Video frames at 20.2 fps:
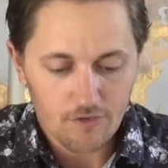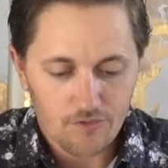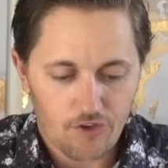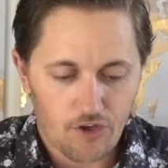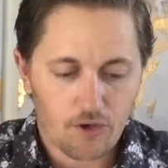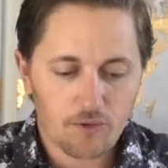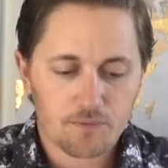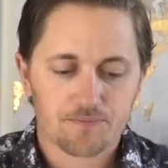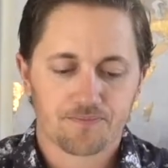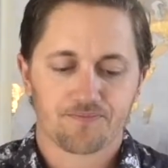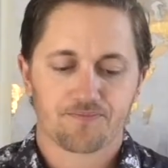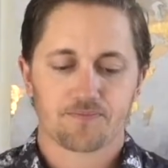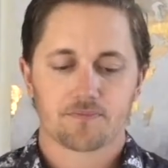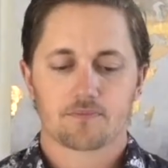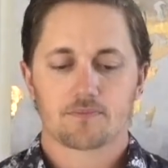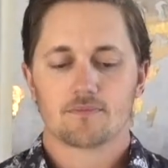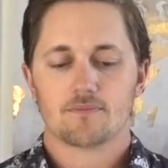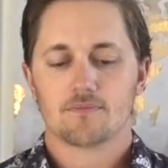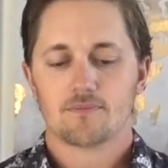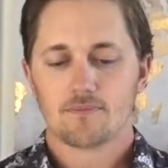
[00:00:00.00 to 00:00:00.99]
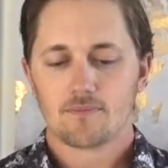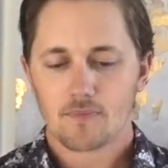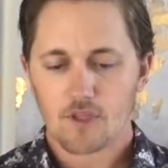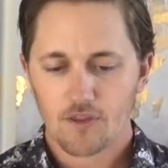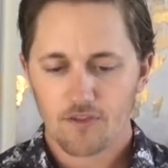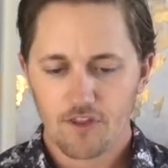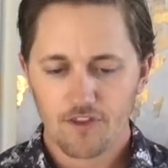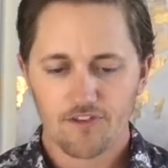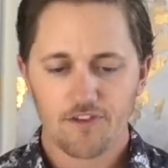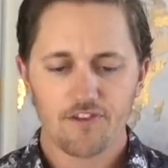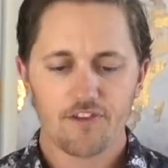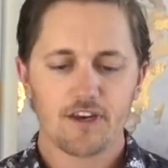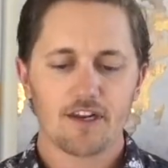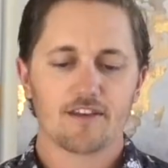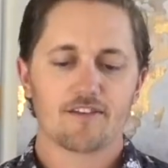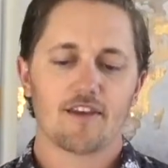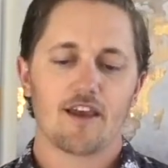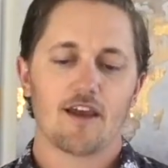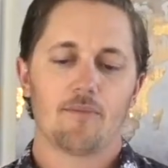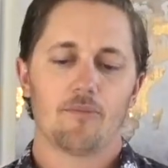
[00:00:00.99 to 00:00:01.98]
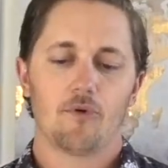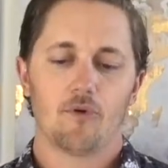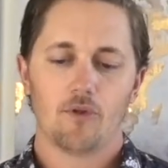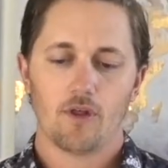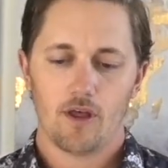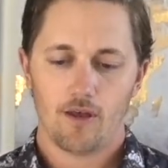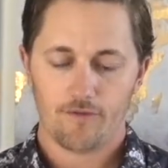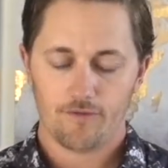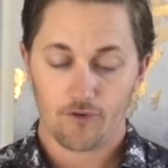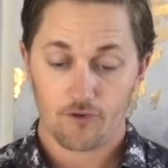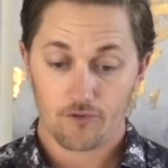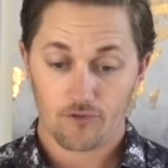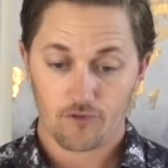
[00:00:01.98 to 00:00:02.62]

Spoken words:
So this is an example of your